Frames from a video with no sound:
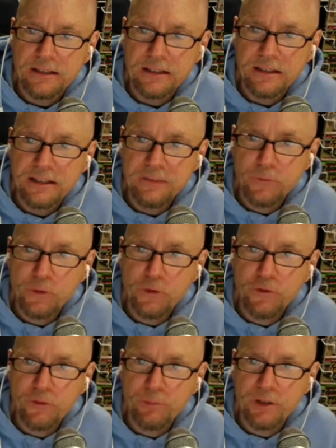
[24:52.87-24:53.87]
he
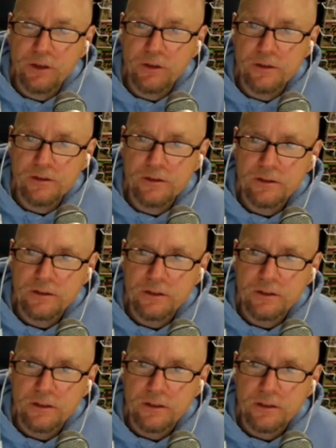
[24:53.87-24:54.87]
first appeared
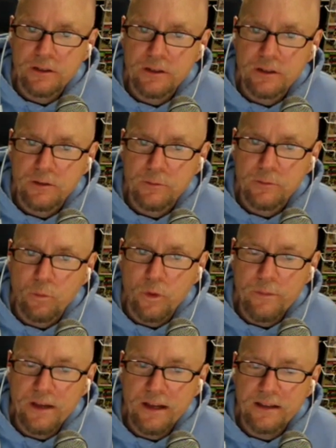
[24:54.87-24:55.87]

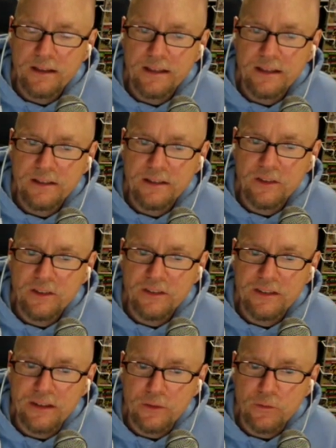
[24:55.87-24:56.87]
way back in
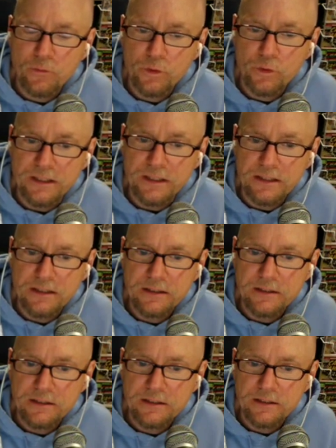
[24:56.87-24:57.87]
1963.
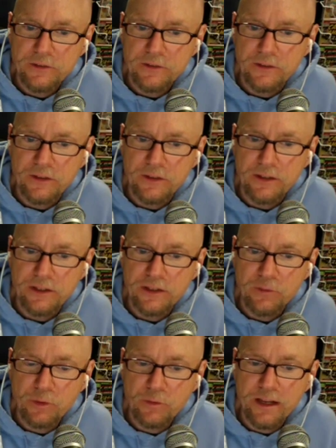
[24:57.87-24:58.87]
So
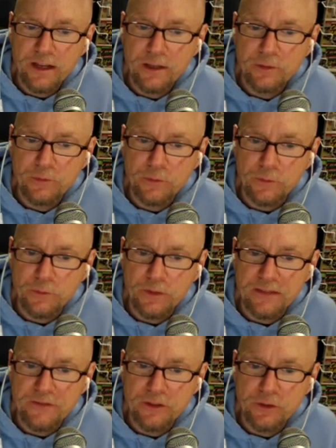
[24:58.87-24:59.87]
he's been around for
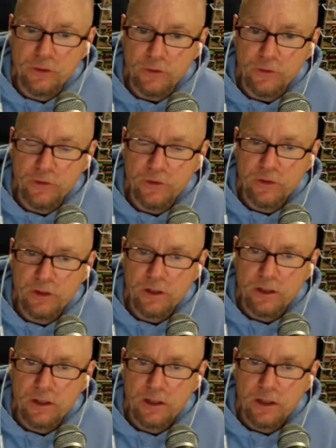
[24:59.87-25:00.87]
5 years.
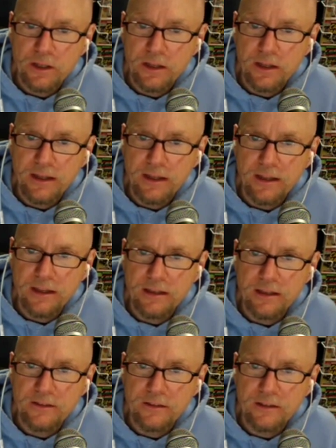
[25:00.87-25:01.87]

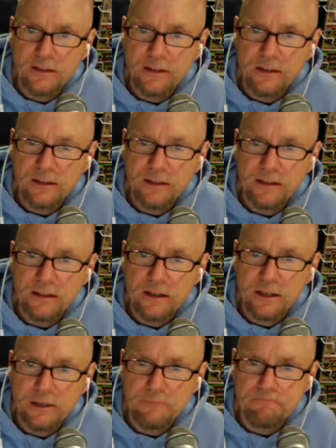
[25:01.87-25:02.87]
And He
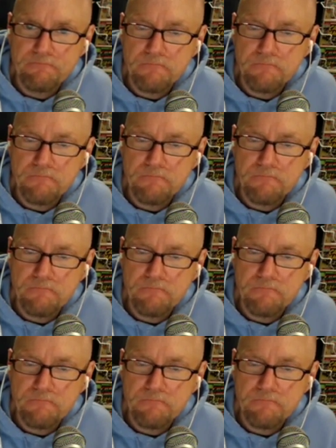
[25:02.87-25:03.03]
um,